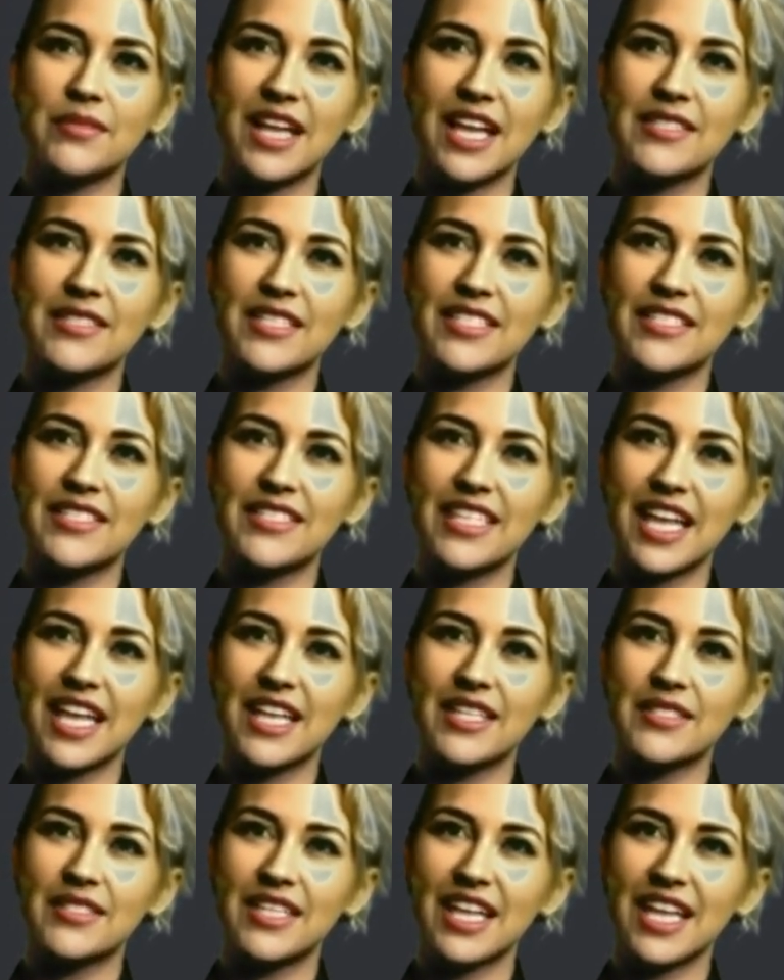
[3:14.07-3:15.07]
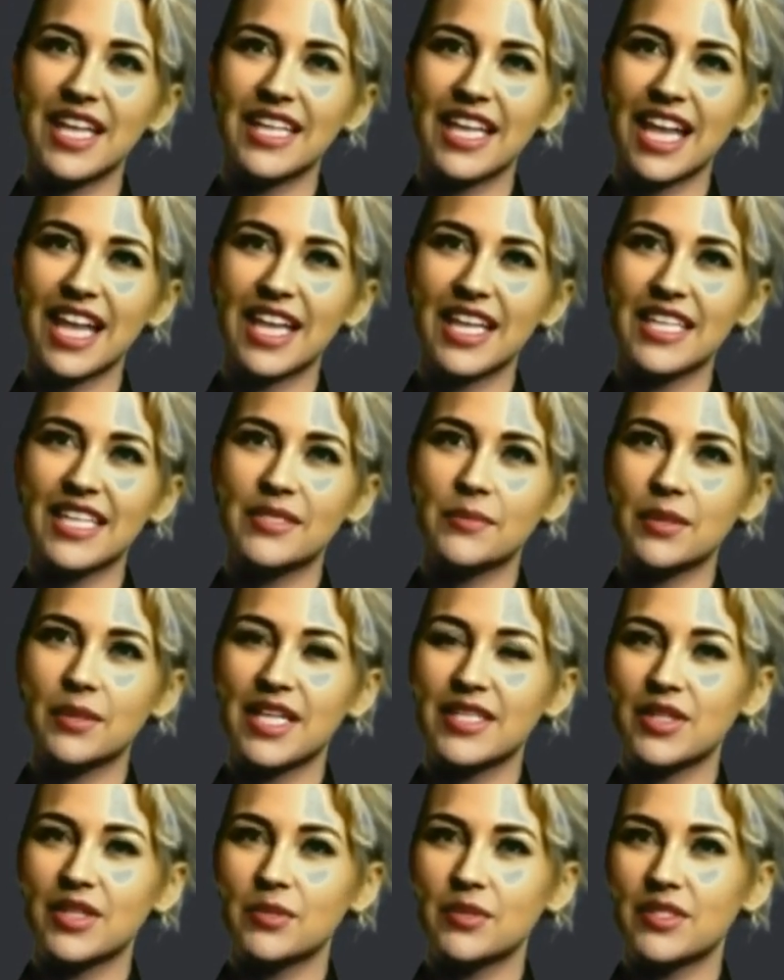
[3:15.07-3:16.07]
At this stage, AI is
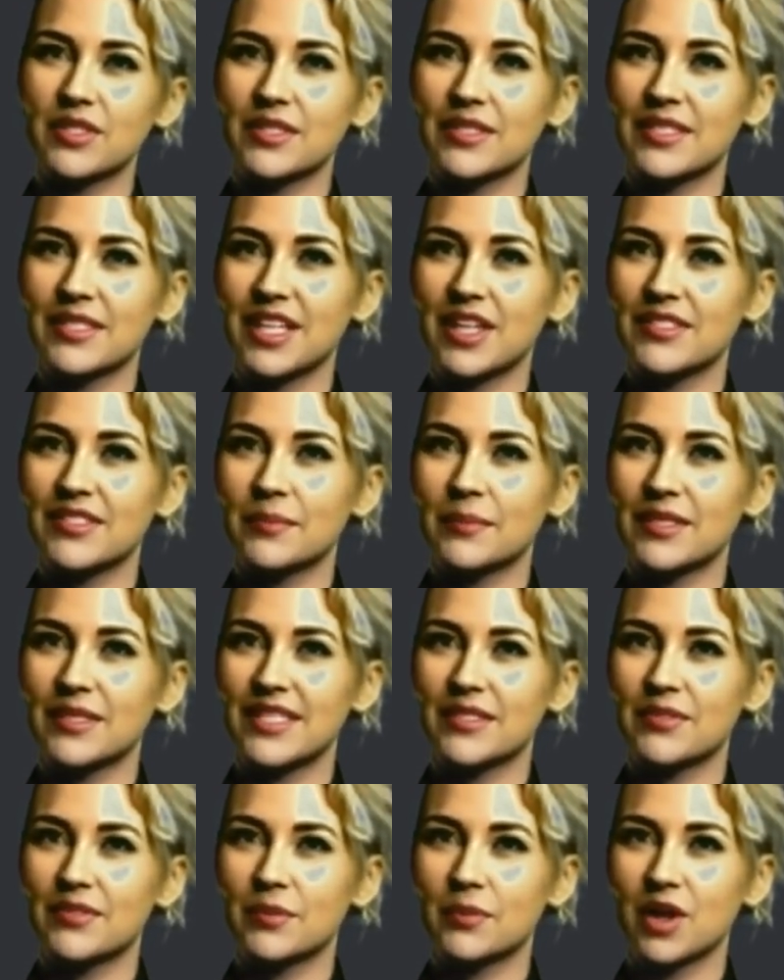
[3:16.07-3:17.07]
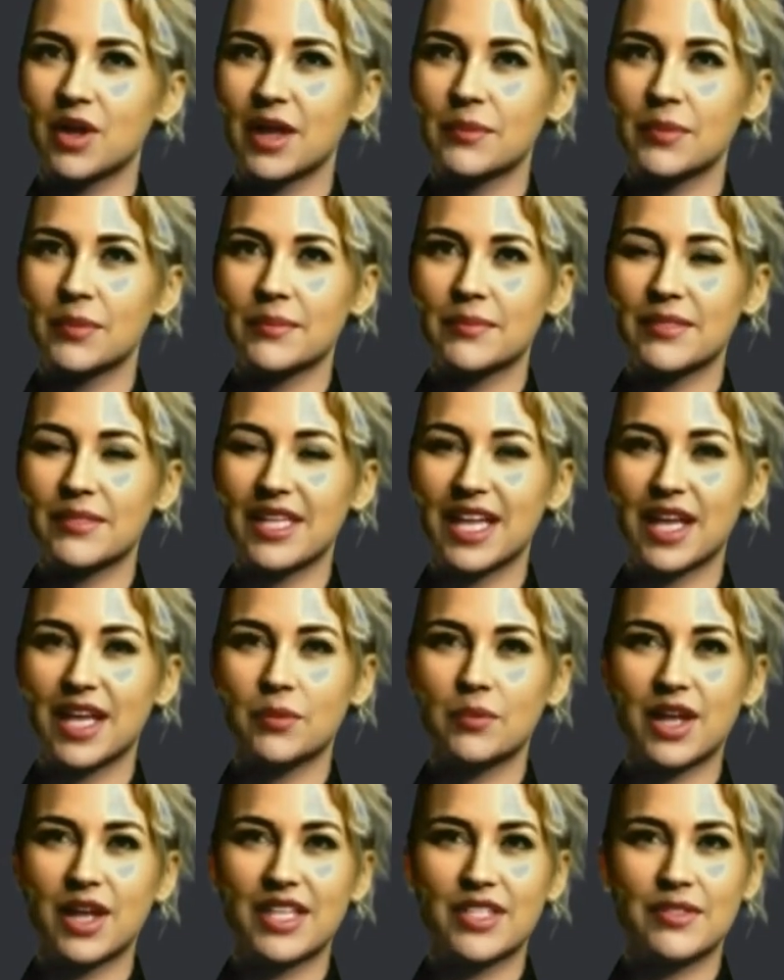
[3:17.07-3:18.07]
being used to solve specific problems in a
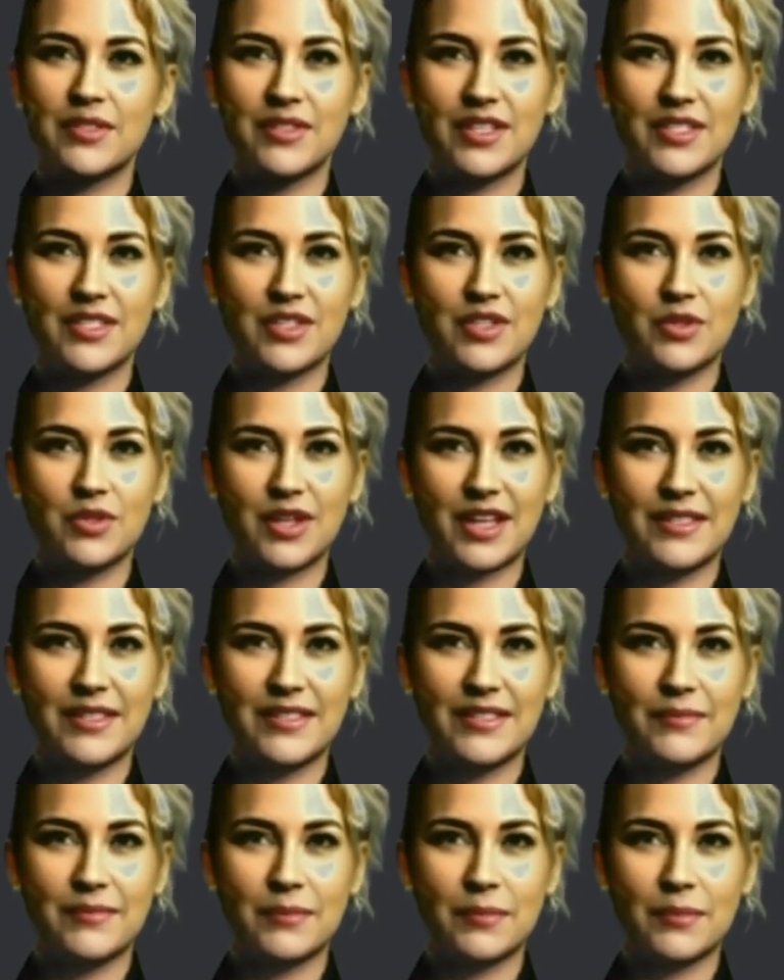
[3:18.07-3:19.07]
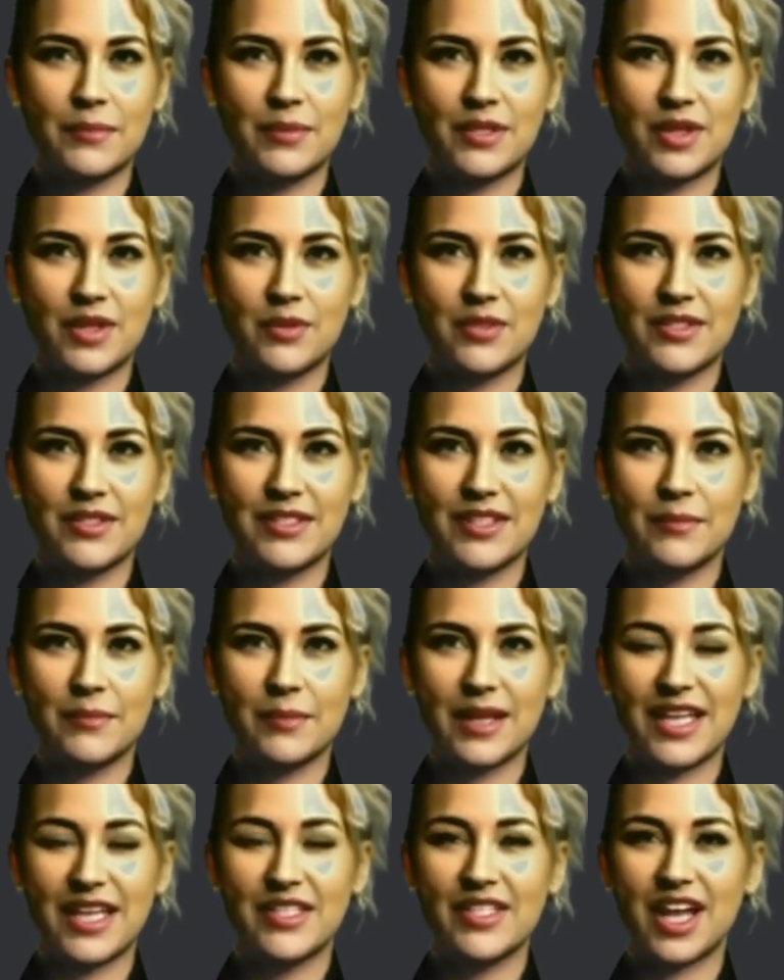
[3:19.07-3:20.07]
range of industries, but there are still
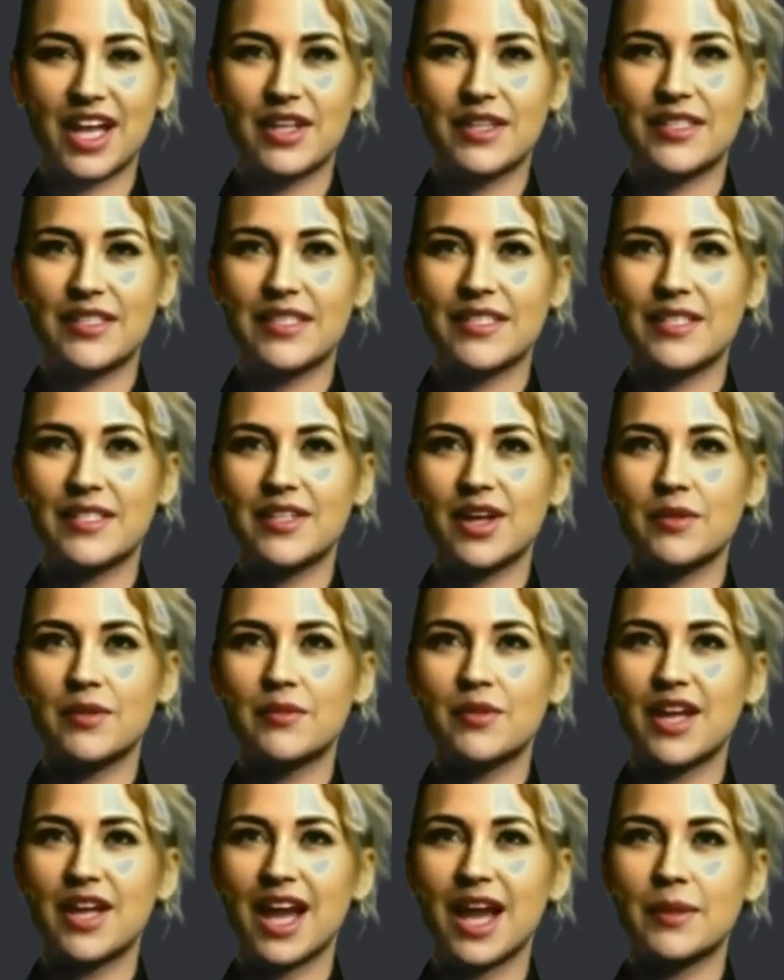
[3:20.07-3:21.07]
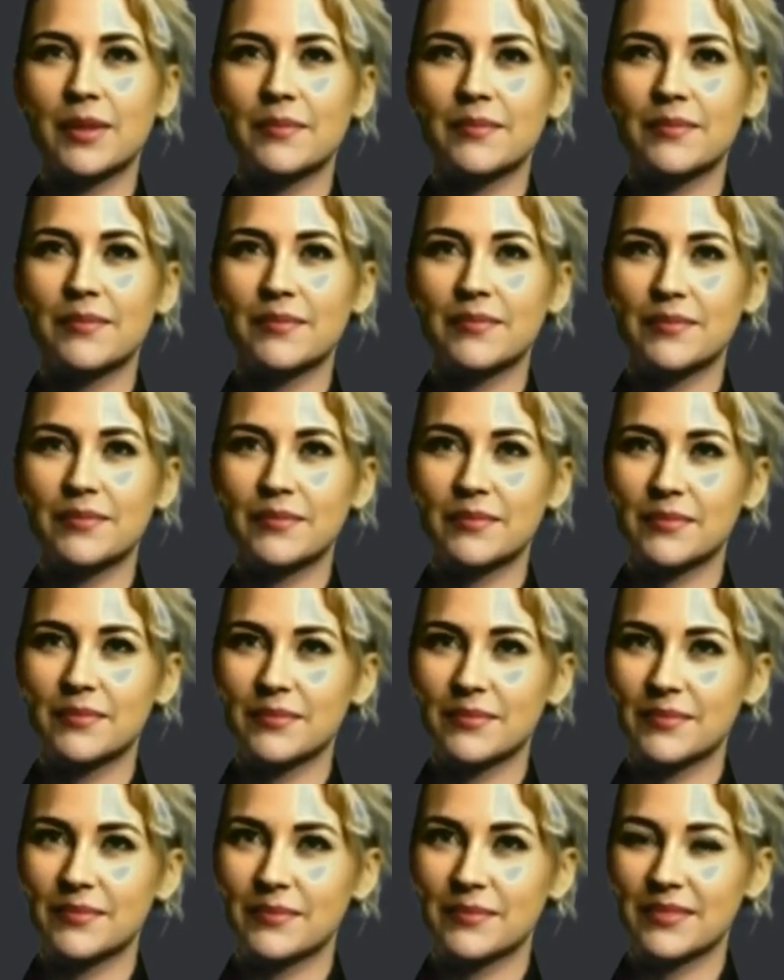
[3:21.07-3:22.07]
many challenges to overcome.
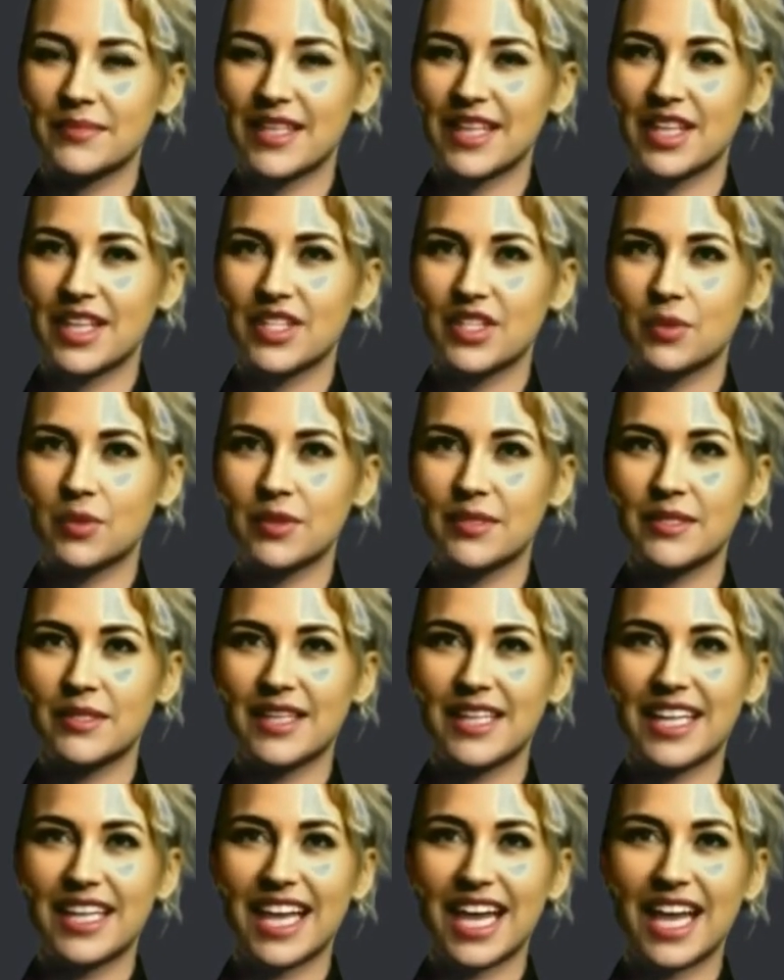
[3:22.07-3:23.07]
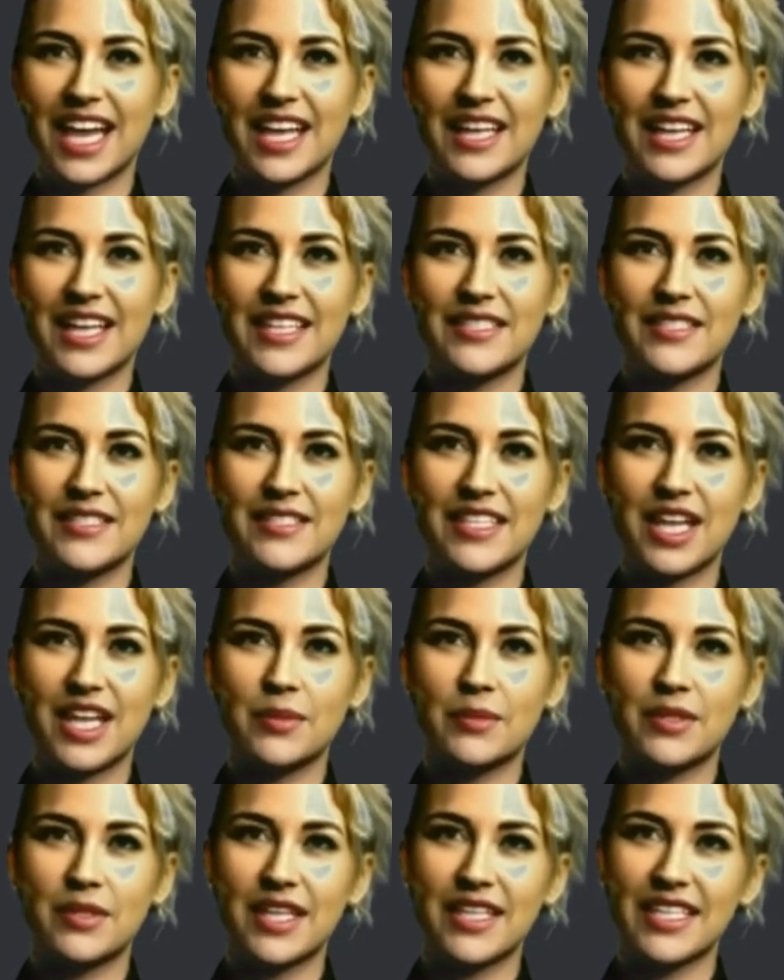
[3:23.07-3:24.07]
Ensuring that AI is
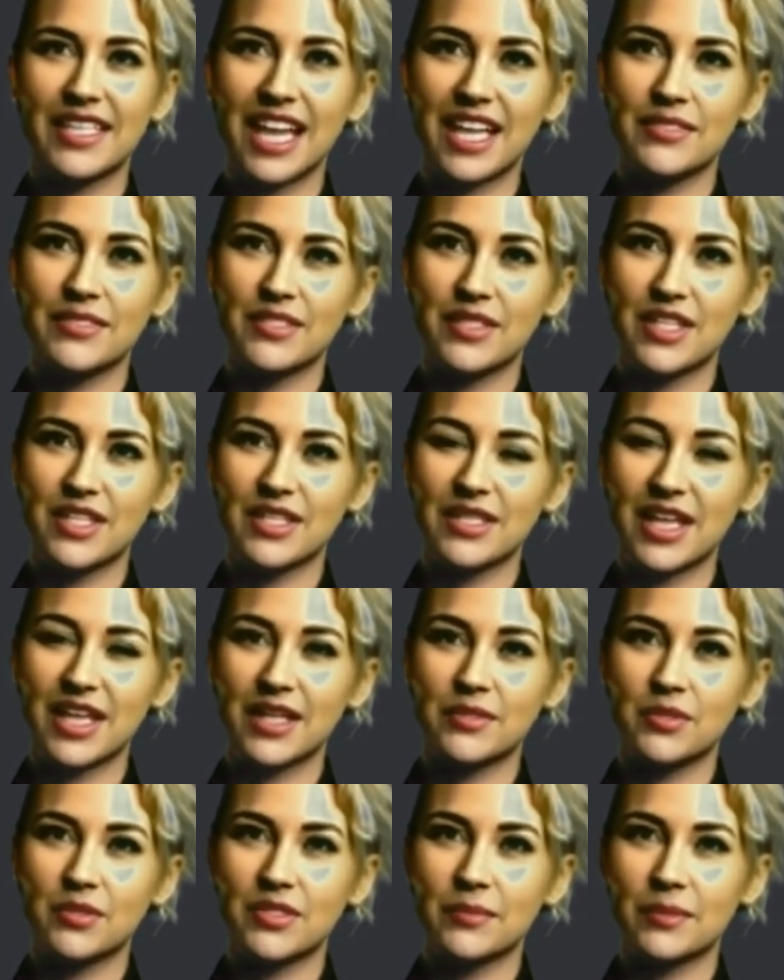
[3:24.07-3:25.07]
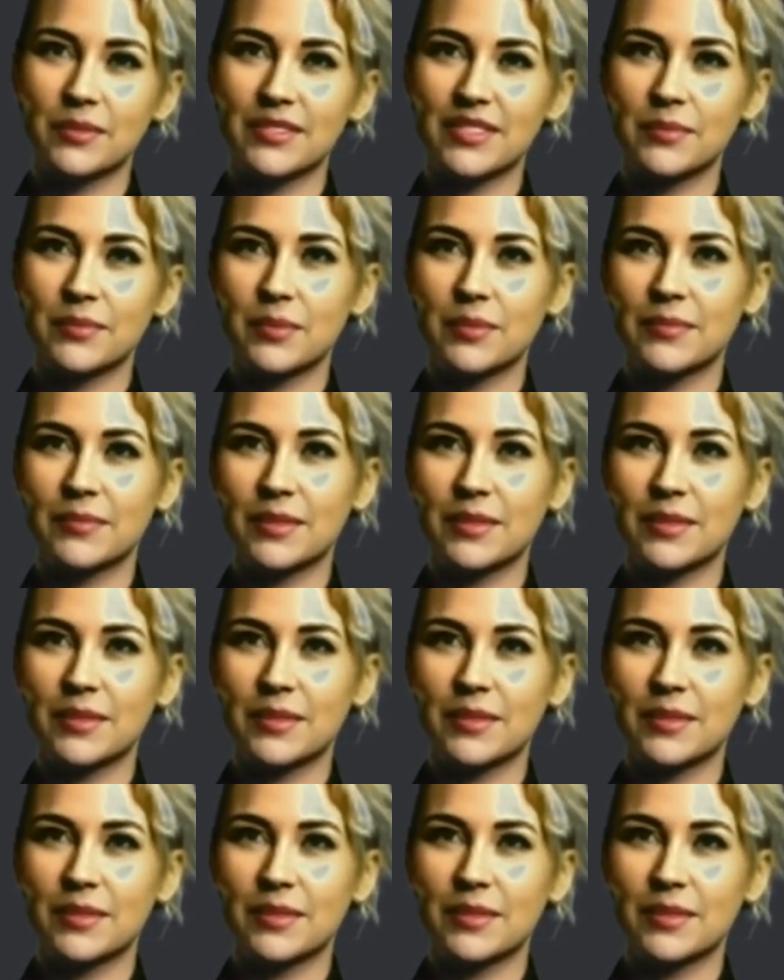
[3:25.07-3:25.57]
developed in an ethical and responsible